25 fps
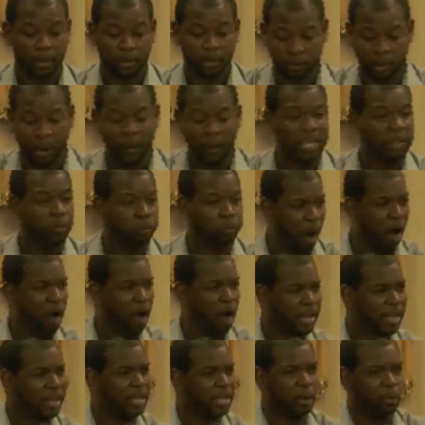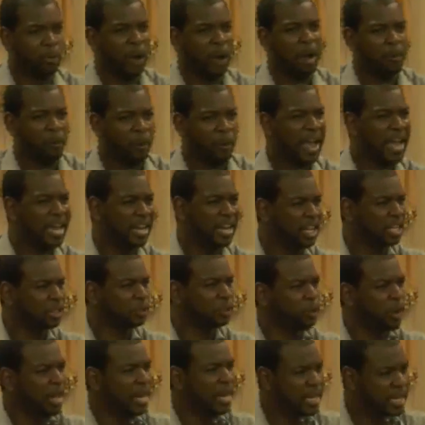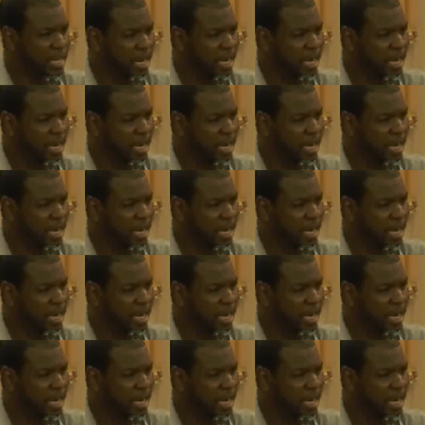So he's walking in the right way. It looks really